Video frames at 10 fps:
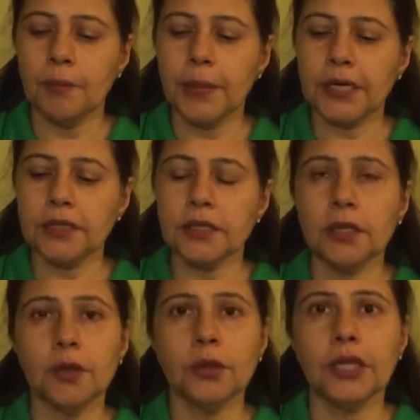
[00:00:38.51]
But
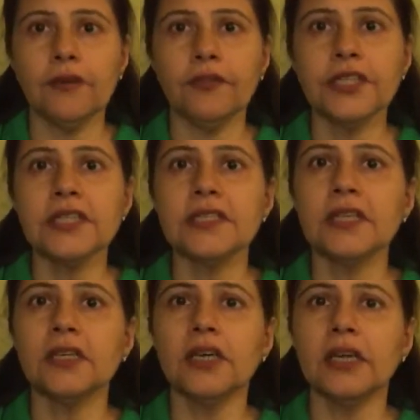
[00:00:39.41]
if it is
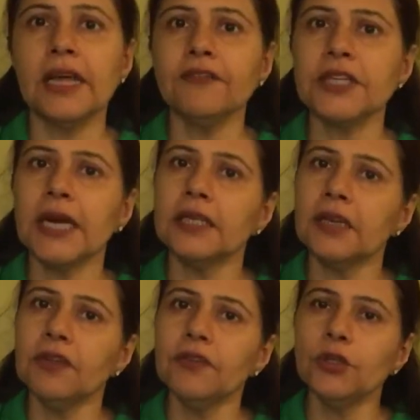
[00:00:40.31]
the left hand,
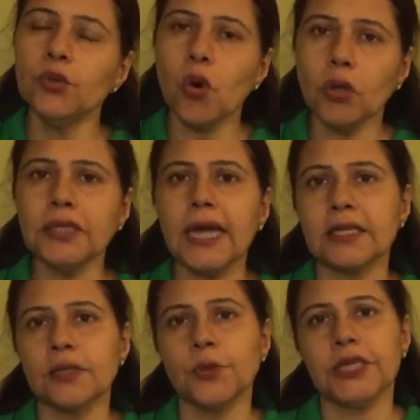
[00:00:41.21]
then we will do all the
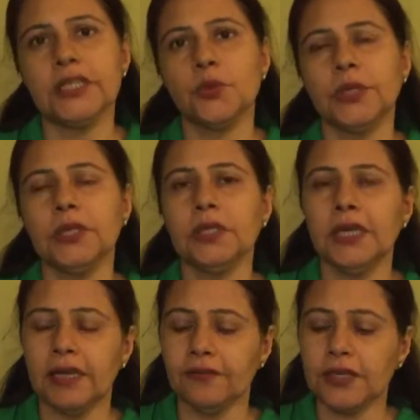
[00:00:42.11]
activities with the
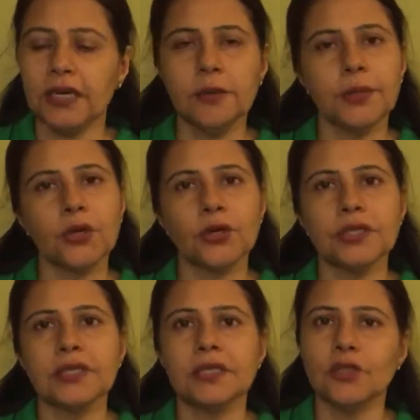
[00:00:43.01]
left hand because
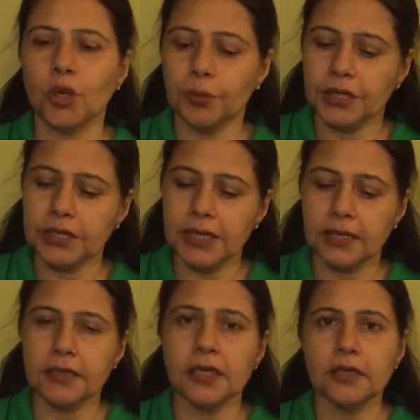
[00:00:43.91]
it's the dominant
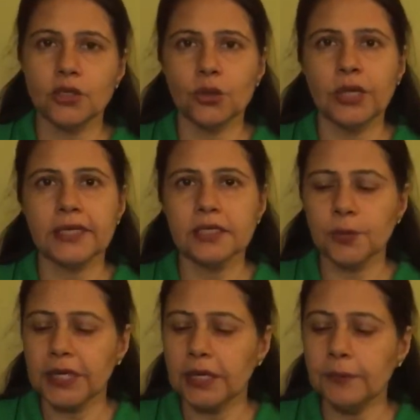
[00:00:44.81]
hand. So let us
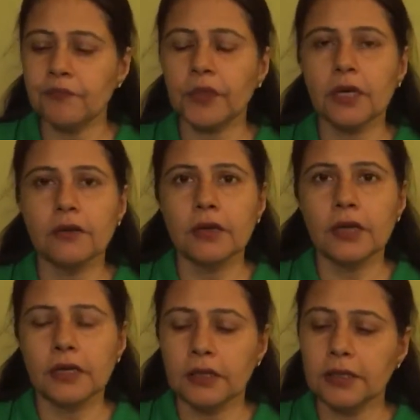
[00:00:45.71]
begin.
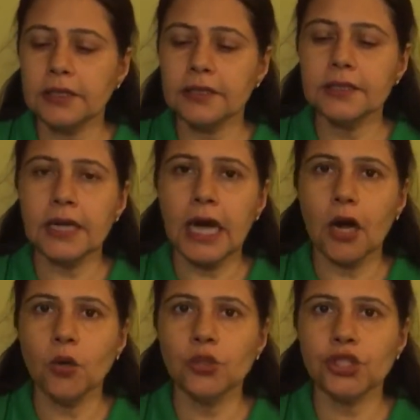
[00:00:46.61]
This is
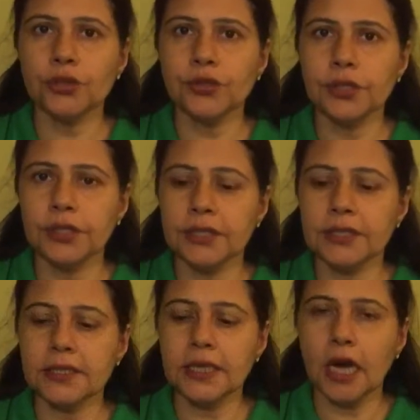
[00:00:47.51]
how, children,
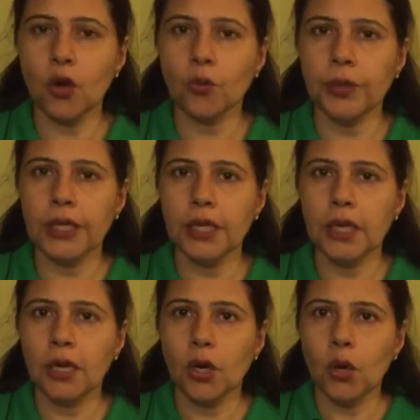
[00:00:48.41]
this is how we
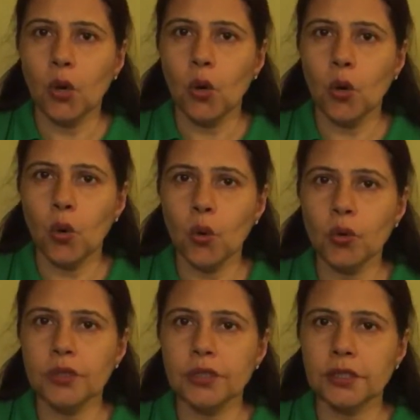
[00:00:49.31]

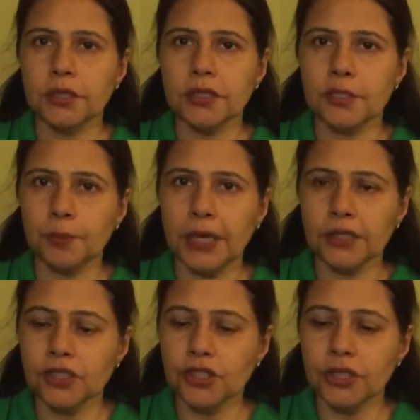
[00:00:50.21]
hold the
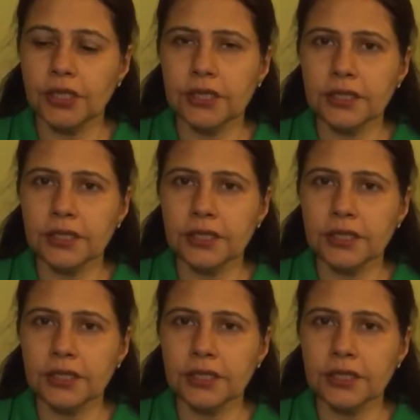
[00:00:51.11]
sponge.